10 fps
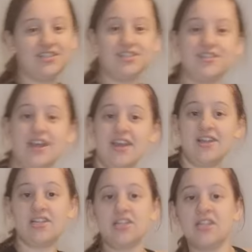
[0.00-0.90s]
Dun,
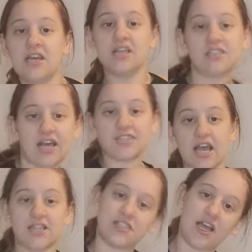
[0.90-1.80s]
dun, da,
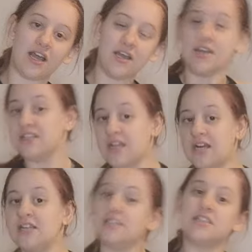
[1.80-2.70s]
da, da, da, da,
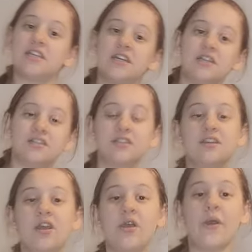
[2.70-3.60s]
da.
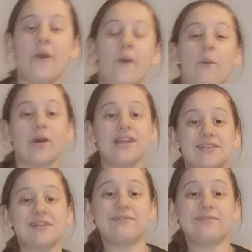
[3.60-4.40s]
Where did you